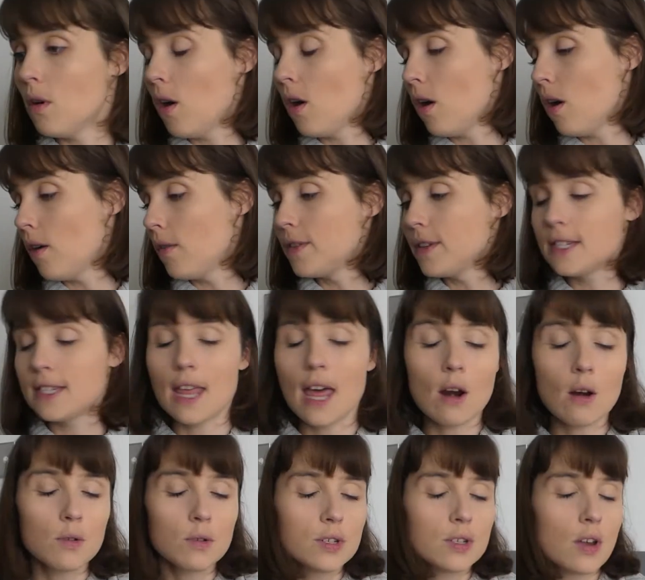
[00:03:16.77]
Obviously that
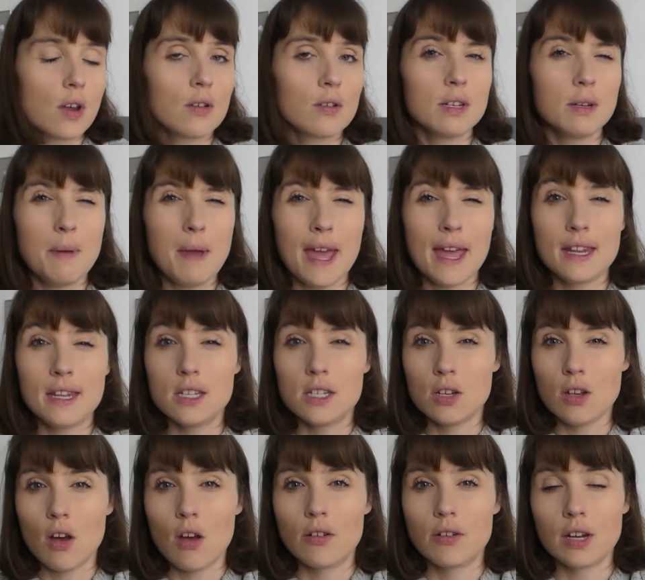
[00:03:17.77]
also depends
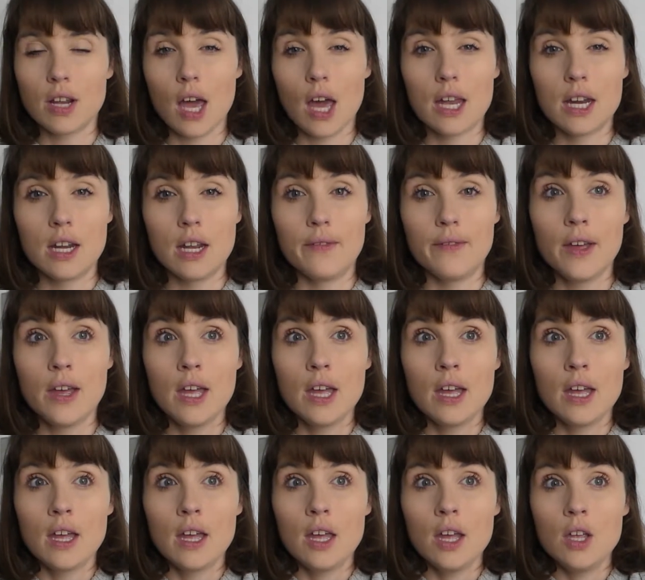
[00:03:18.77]
on kind of
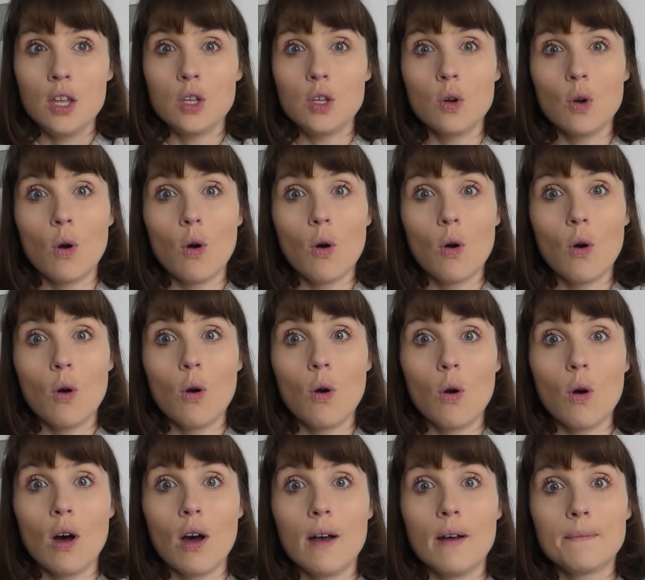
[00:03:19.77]

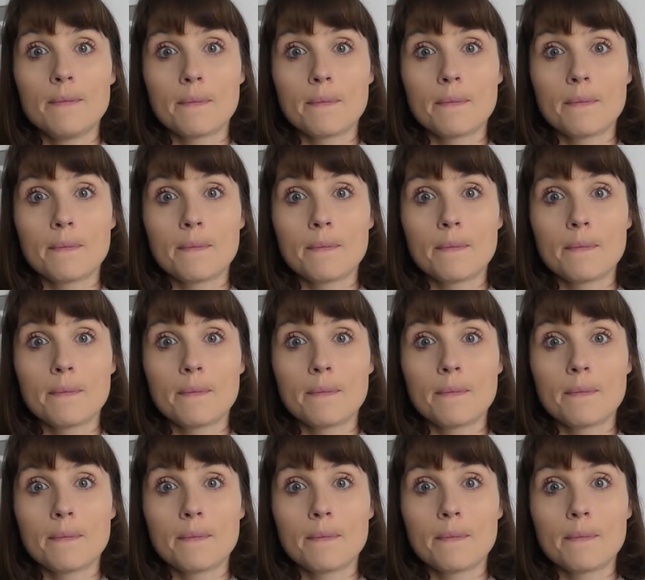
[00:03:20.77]
your